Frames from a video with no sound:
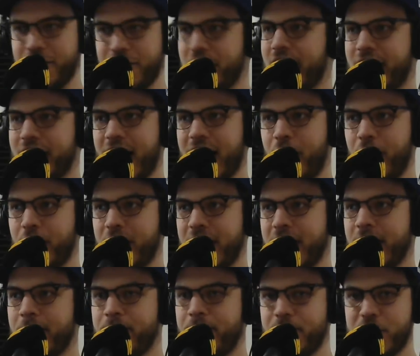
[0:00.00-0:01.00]
Jed
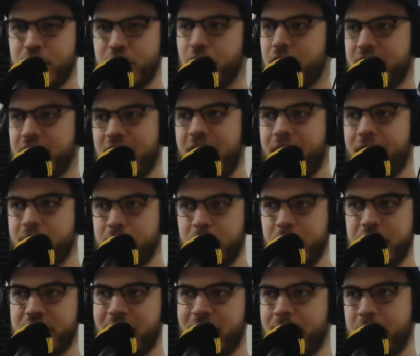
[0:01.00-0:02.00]
Lowry, so that they have to
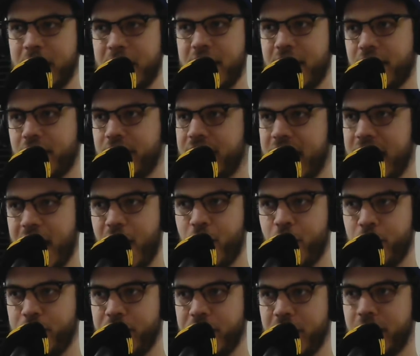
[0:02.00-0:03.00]
play Jeff McNeil in the
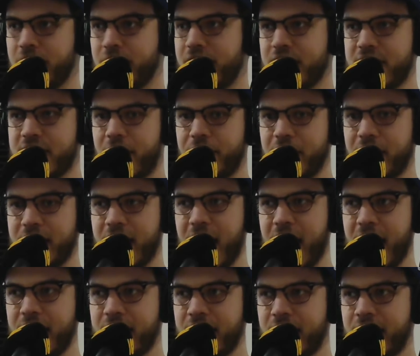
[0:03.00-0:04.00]
outfield and stuff like
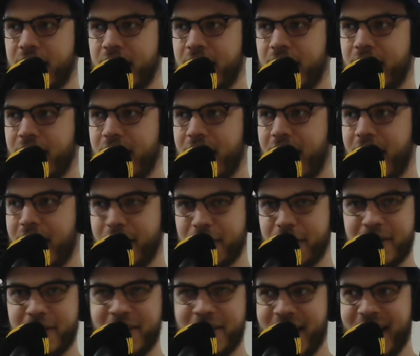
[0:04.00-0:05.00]
that.
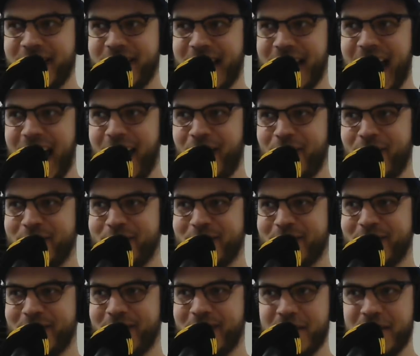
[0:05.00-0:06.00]
And now
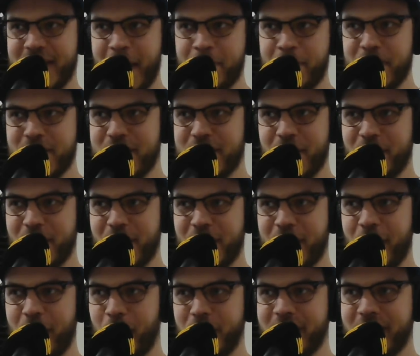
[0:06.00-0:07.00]
the depth is the only
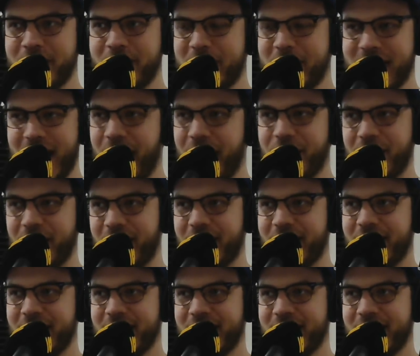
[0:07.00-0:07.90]
thing holding them together.